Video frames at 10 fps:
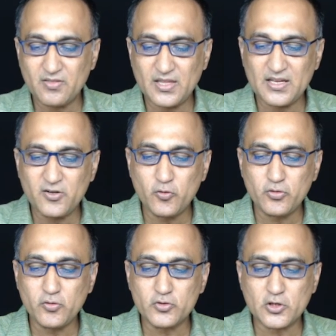then you
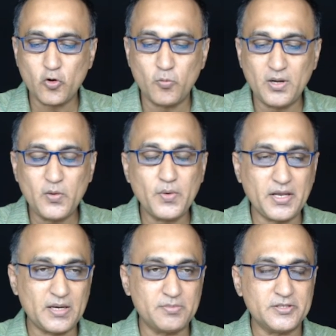use global
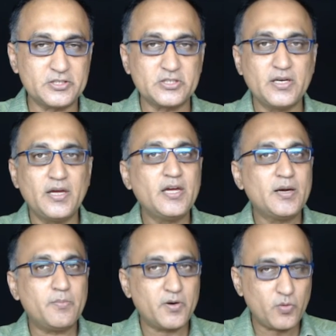variables.
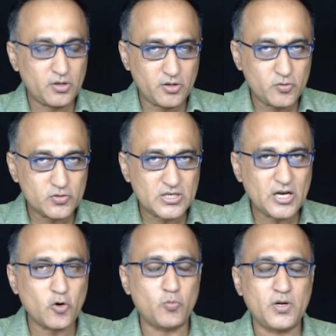But when you're using
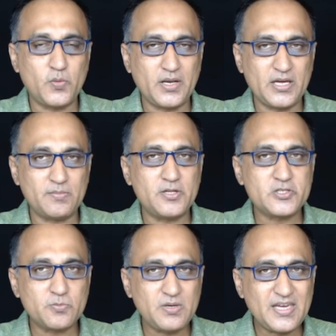global
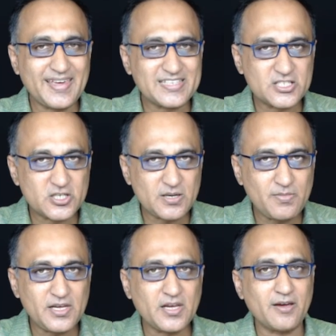variables, be
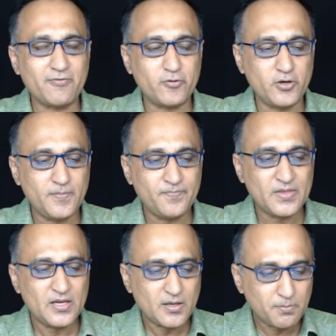extremely careful
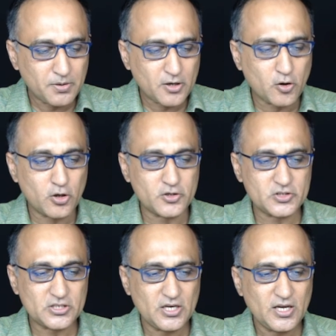
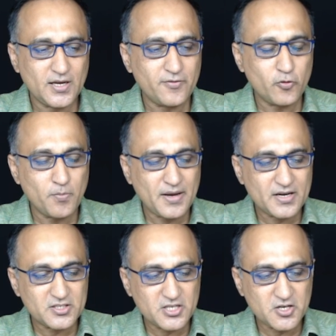because if you make
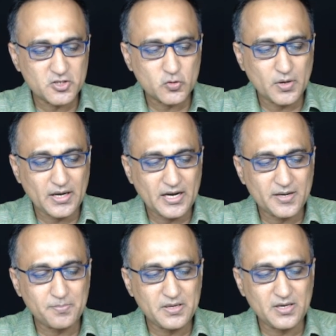a change to A
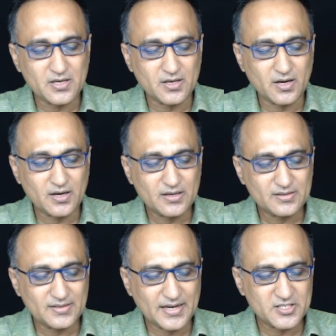and B here,
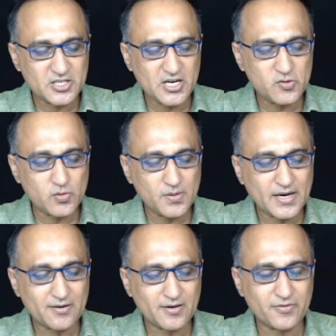that change will
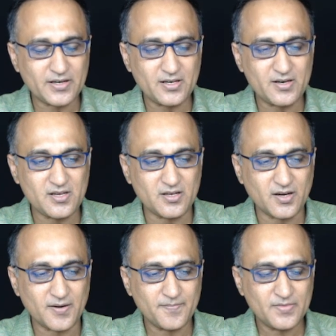get affected here.